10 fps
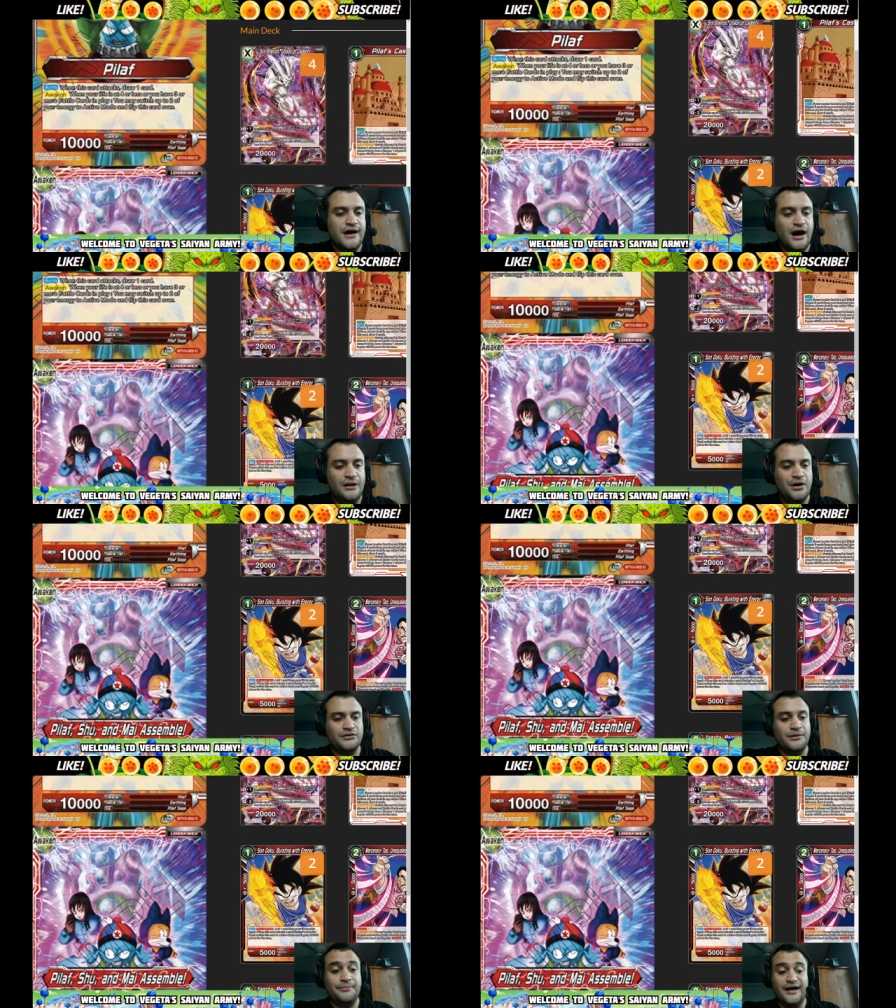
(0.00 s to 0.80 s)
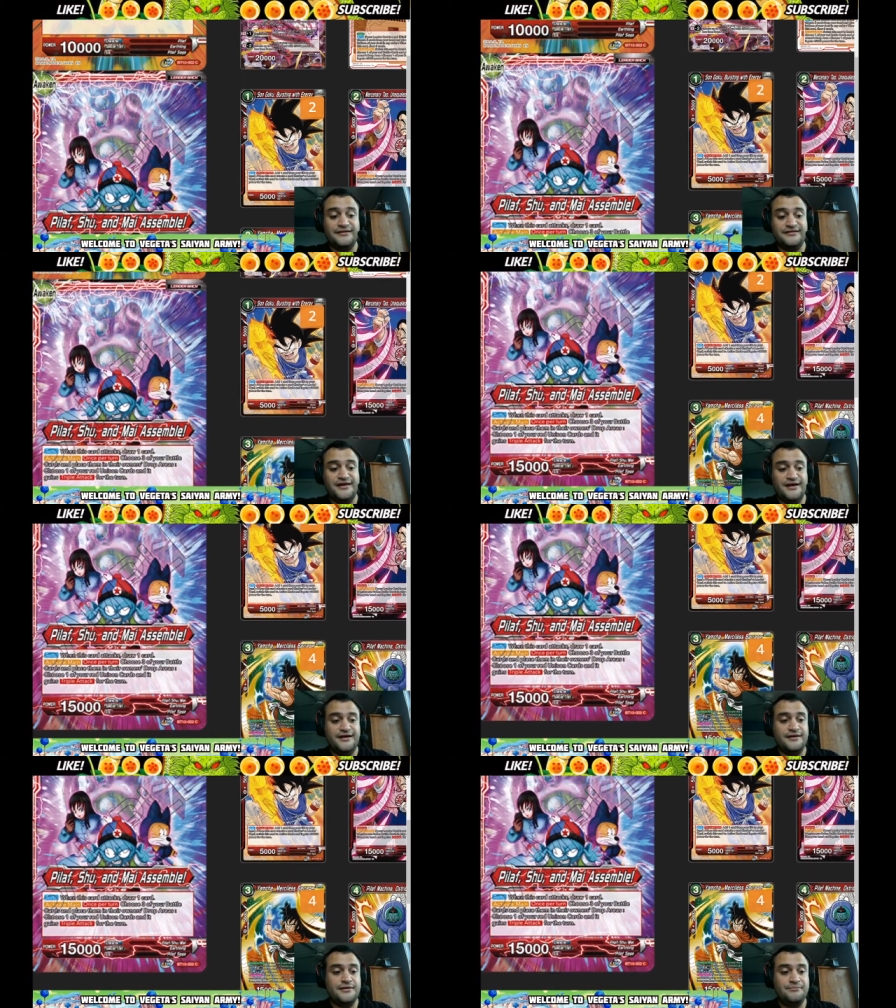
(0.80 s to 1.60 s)
On the
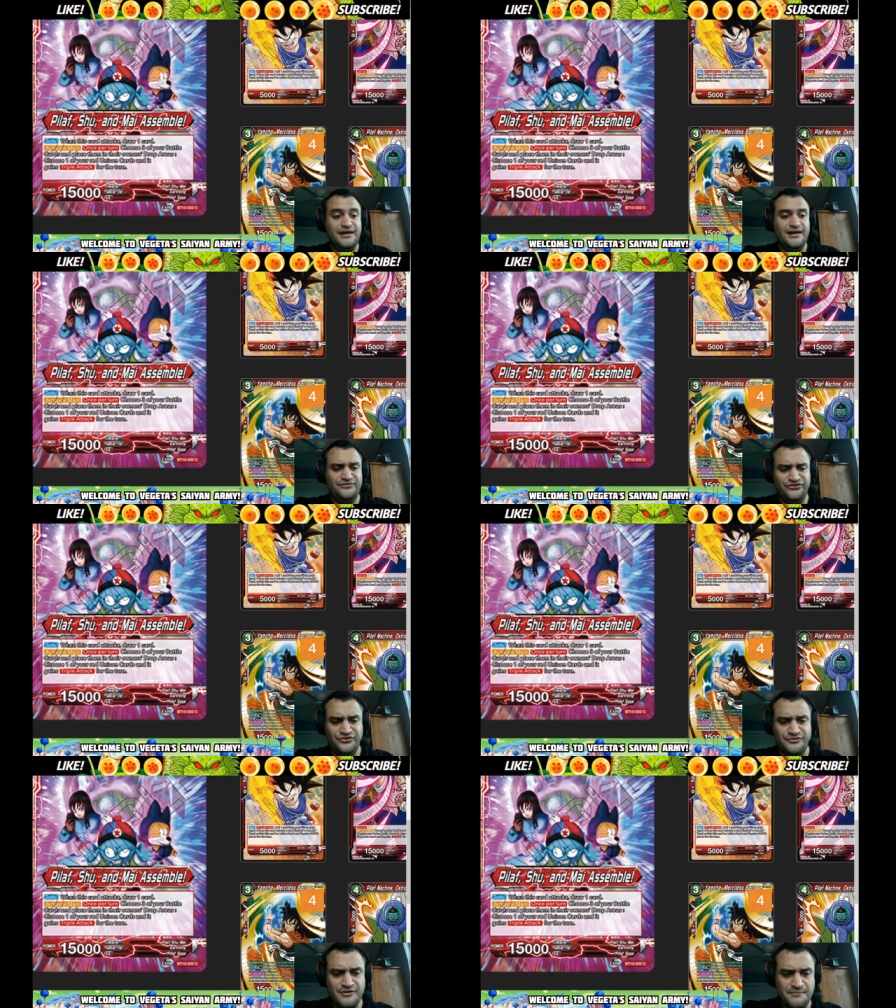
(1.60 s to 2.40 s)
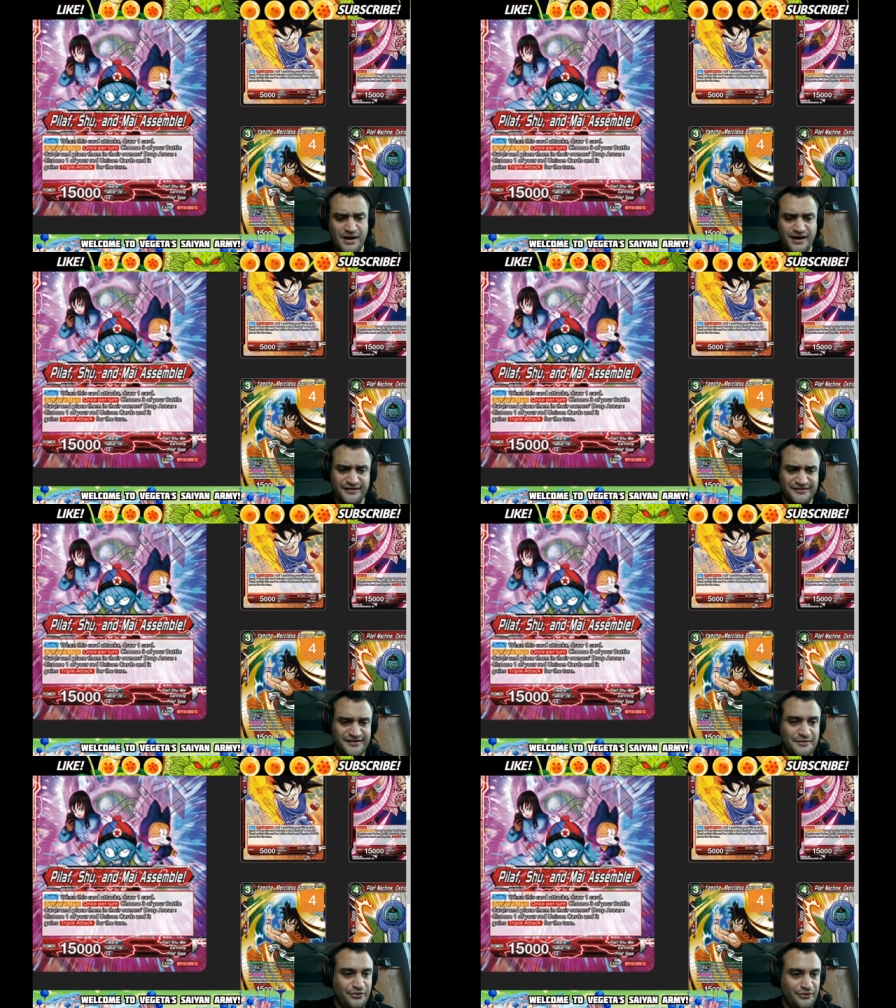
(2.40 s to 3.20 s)
backside, Pilaf, Shu, and Mai
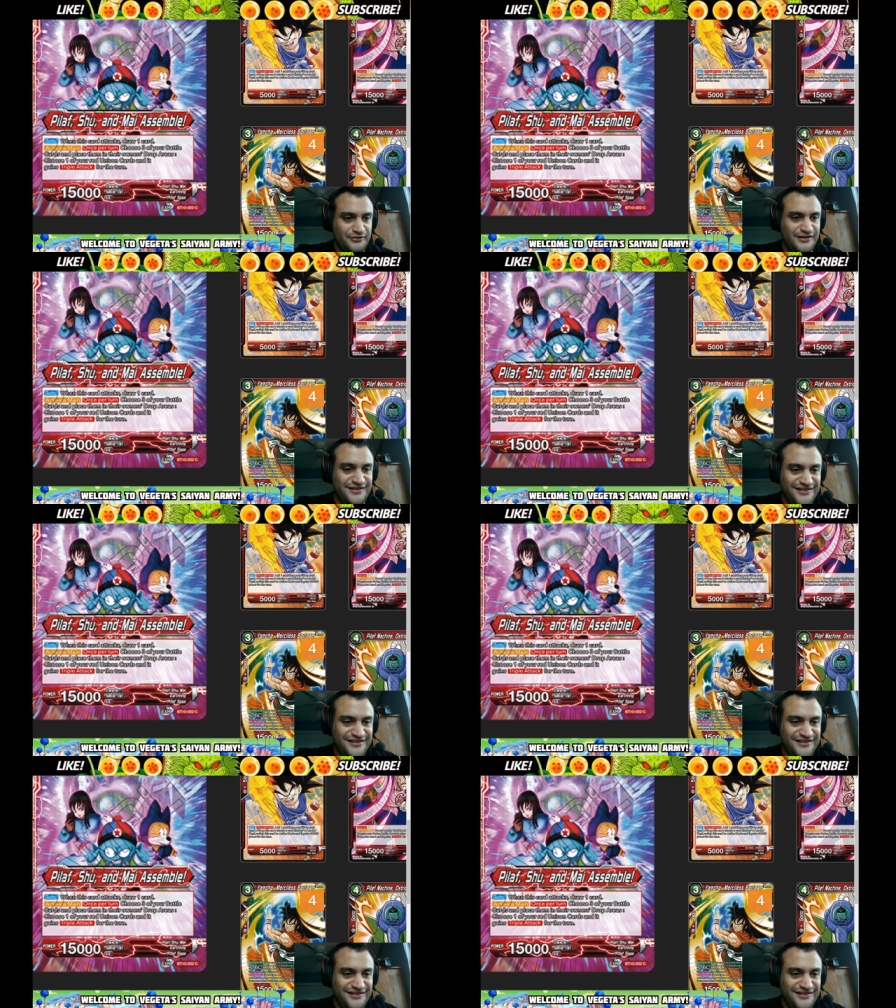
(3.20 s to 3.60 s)
assemble.